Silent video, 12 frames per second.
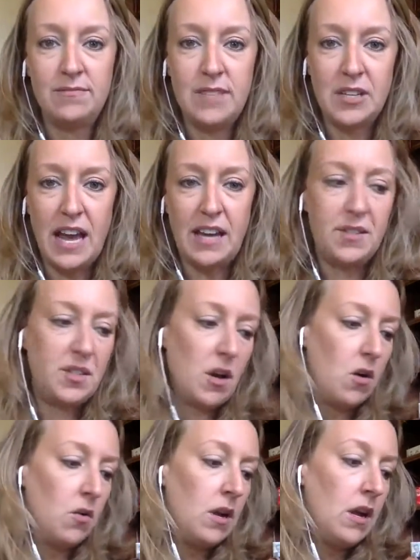Okay.
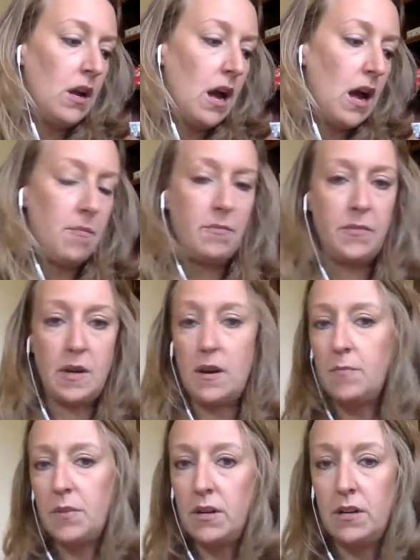So, that
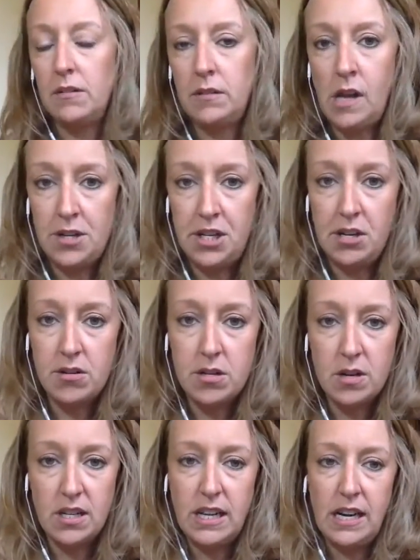I'm going to launch here
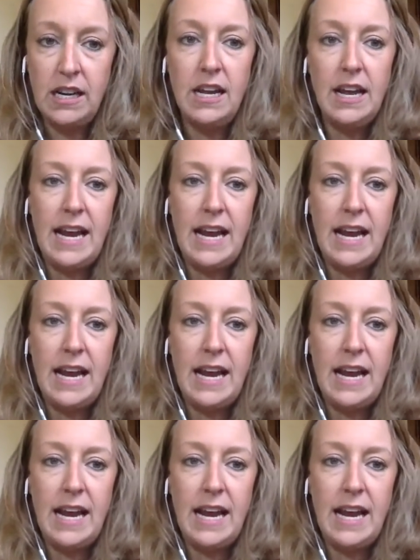shortly.